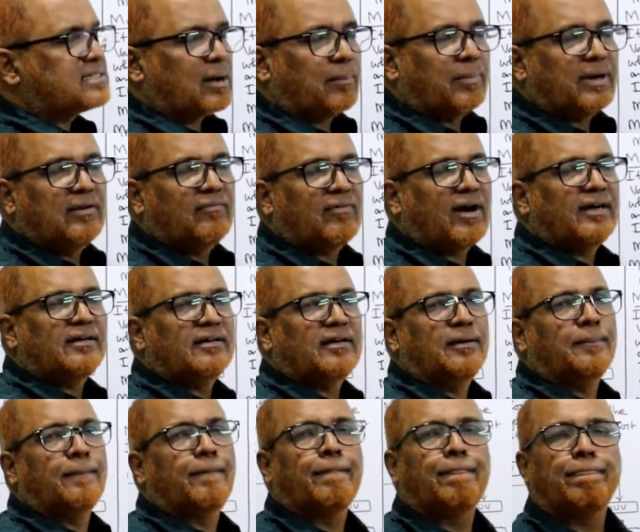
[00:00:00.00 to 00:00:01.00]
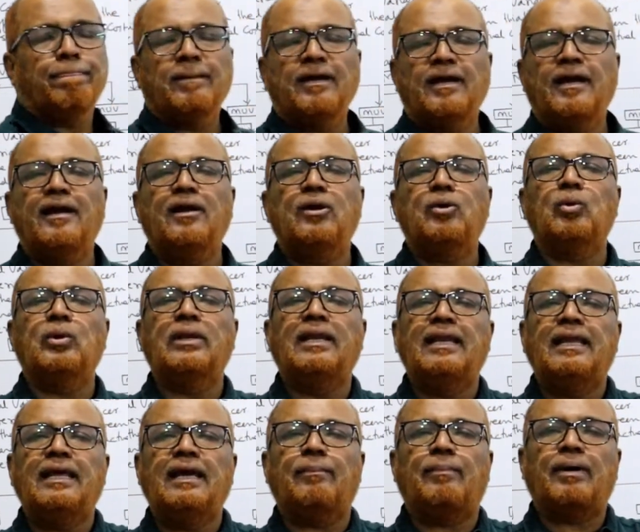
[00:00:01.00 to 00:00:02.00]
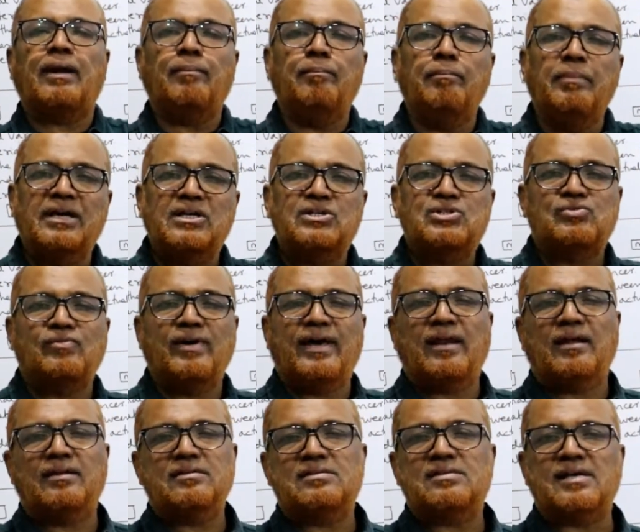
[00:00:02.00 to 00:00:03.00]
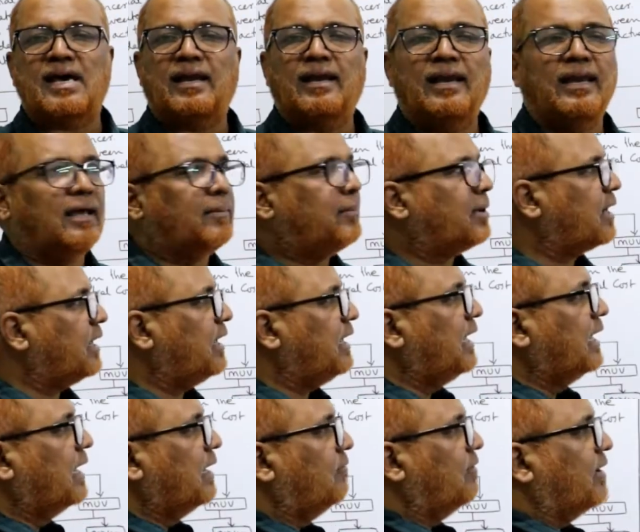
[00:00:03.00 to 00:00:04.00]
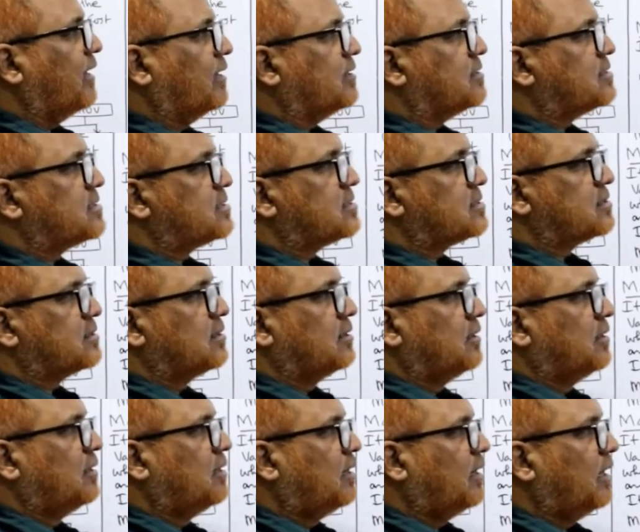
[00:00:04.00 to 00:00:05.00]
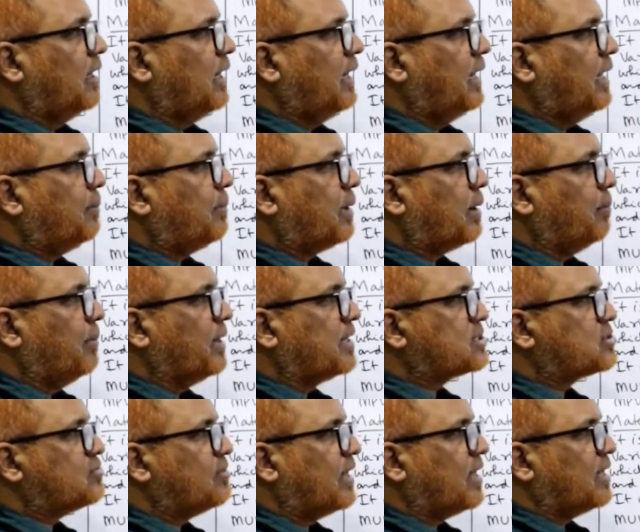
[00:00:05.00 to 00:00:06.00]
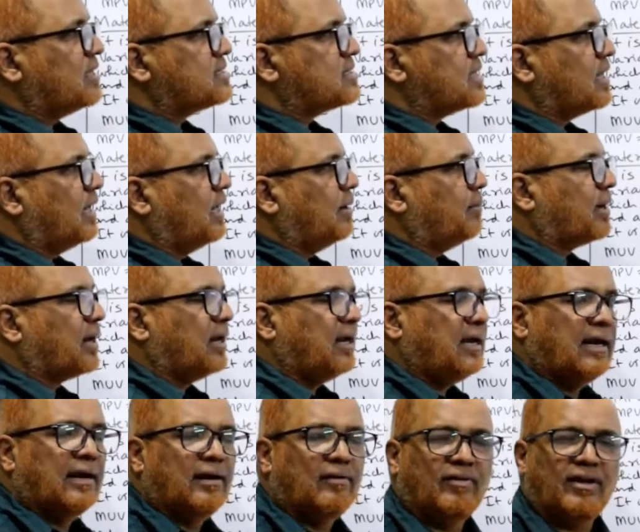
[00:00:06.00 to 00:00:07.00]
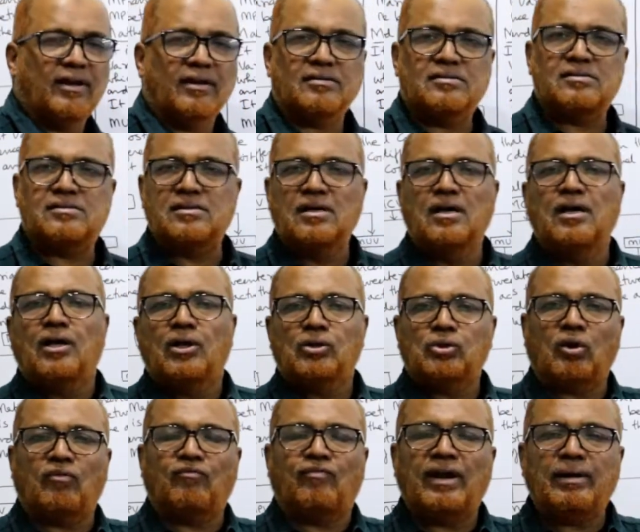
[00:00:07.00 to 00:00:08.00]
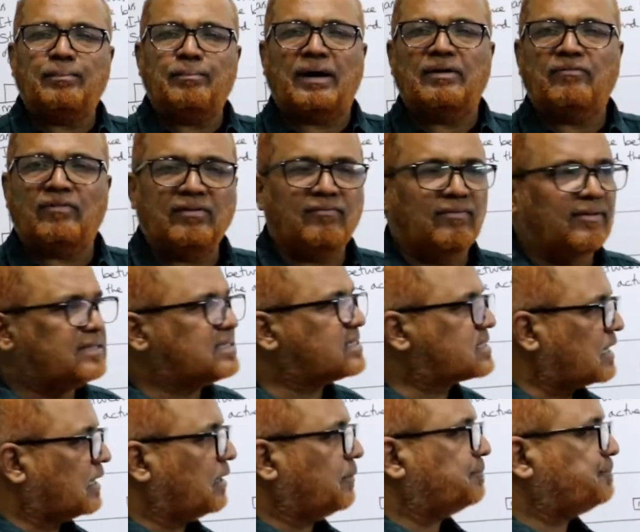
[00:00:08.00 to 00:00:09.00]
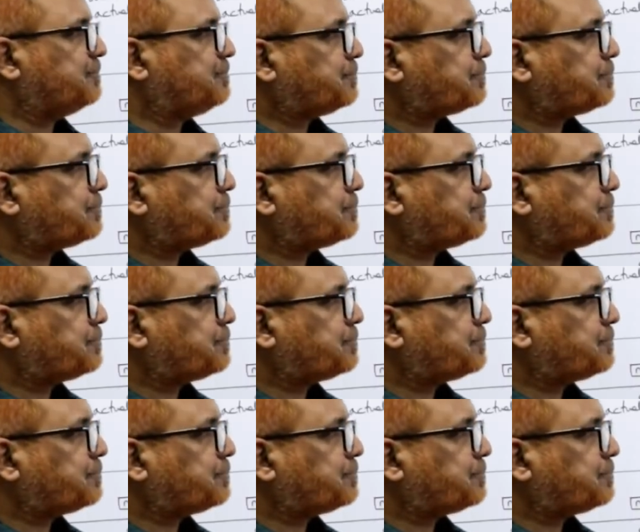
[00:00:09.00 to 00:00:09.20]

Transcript: subdivided into labor mix variance and labor yield variance. Labor mix variance and labor yield variance. So one by one we will study.